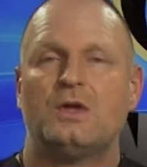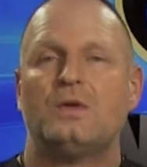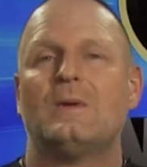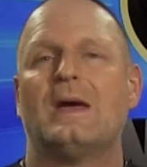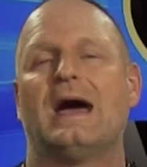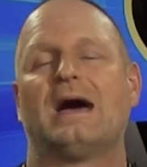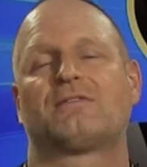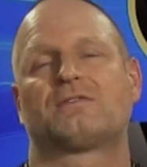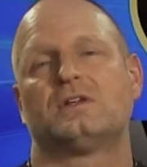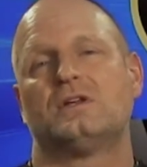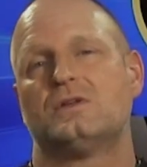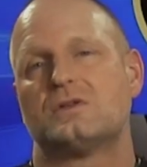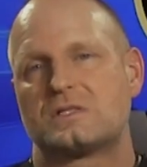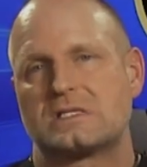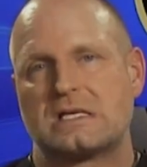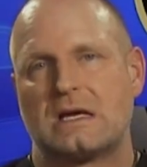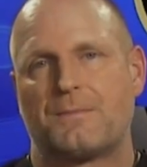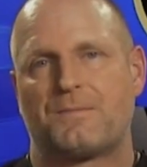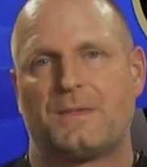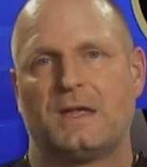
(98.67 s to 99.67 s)
You have to do
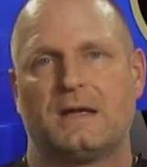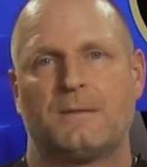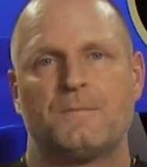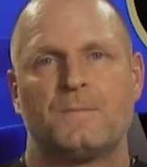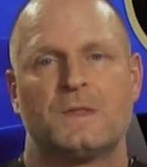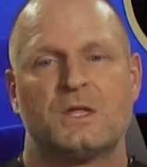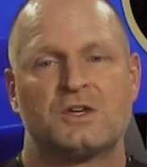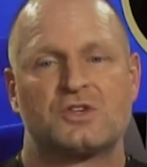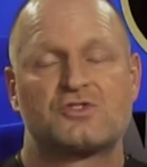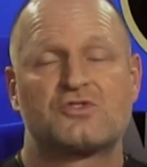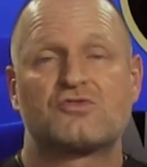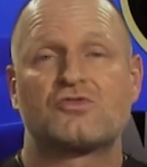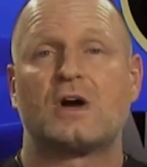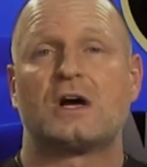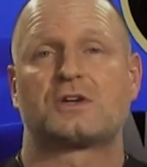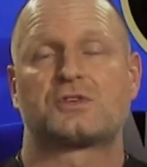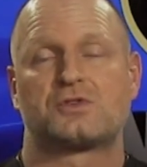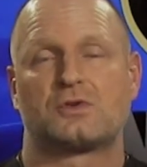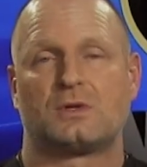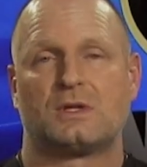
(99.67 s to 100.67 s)
something
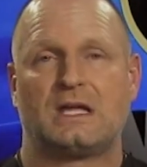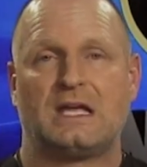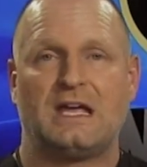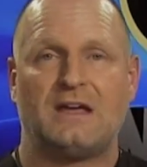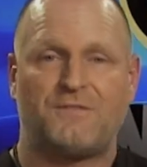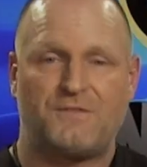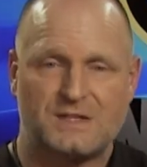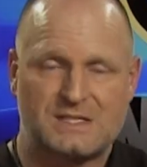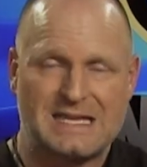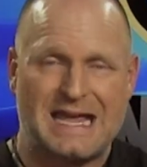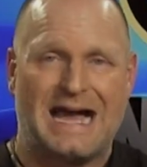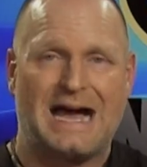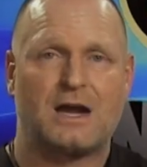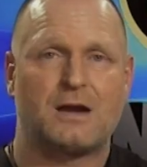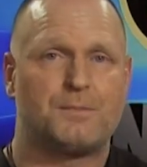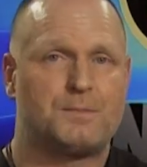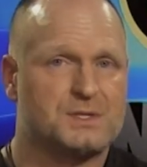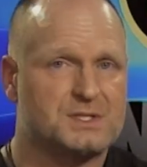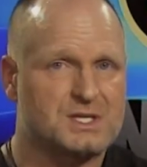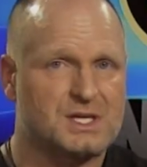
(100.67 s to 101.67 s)
structurally if it's
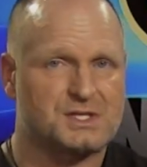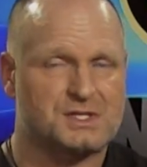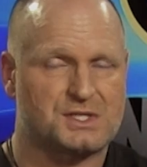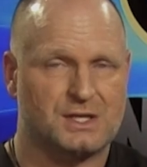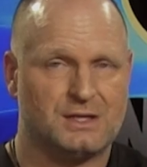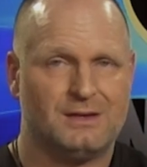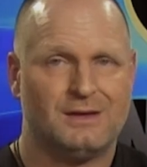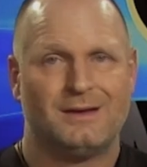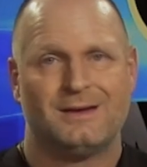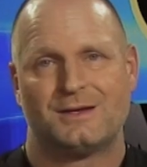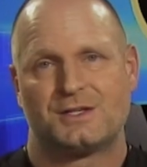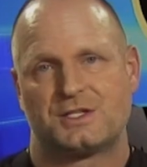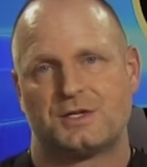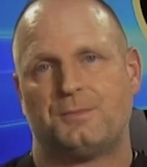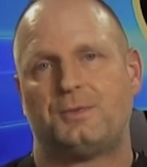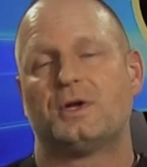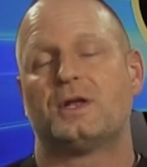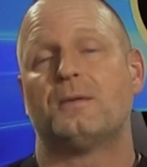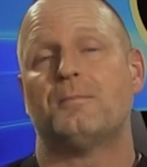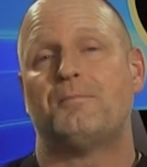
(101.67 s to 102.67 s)
out of position to
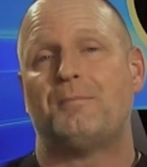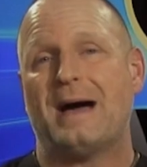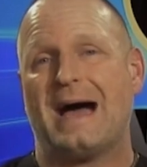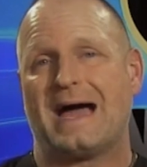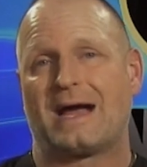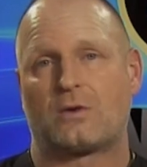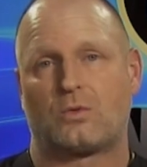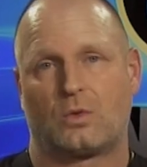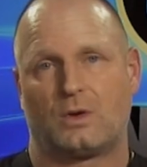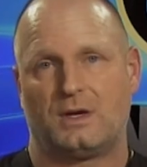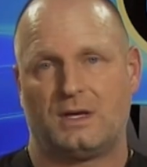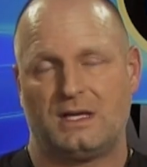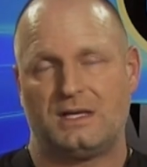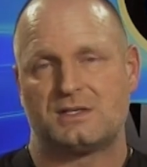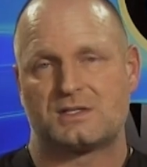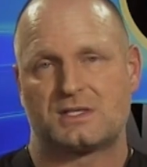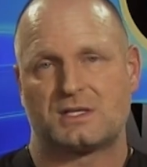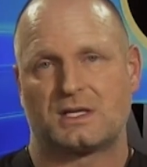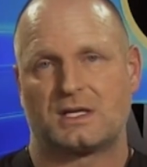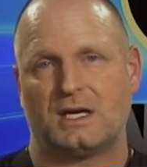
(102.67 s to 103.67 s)
put it back where it
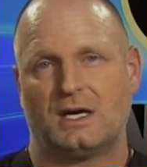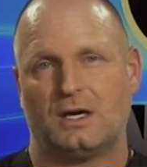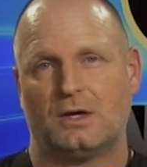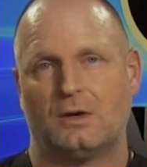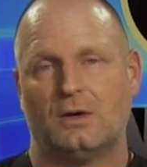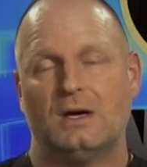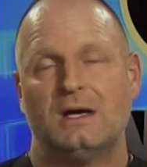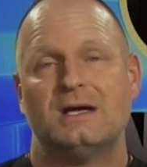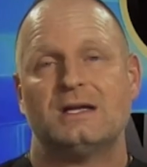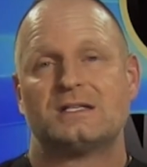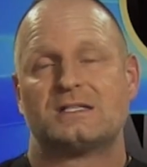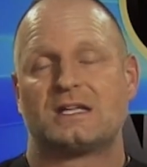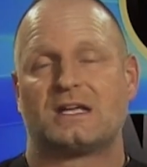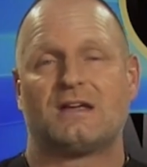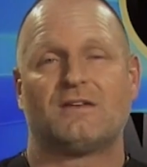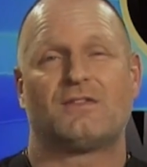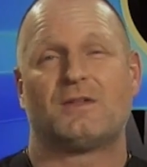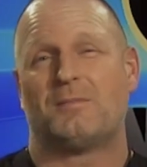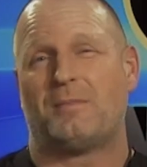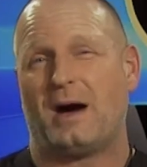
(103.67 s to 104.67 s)
needs to go to
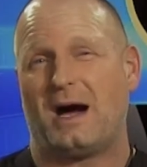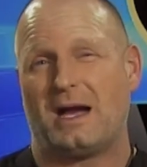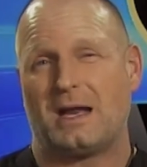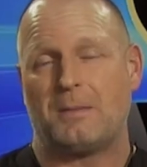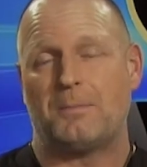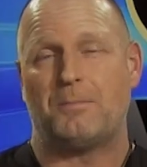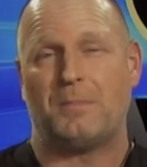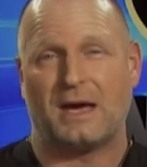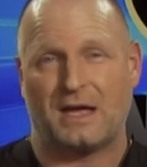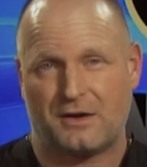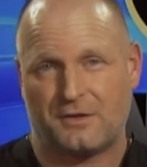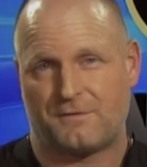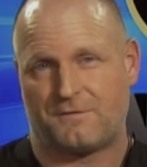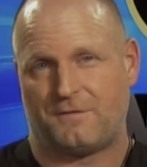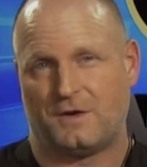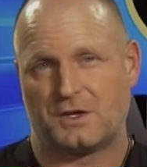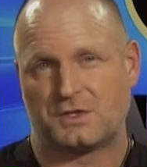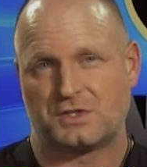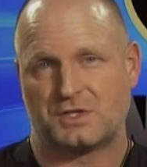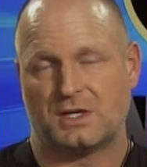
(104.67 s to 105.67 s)
give the body better
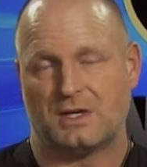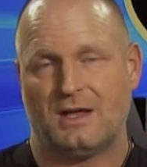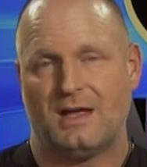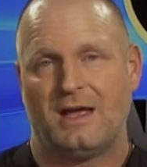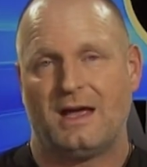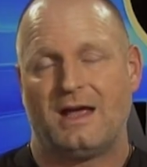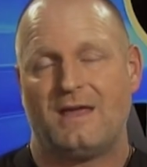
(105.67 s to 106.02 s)
function.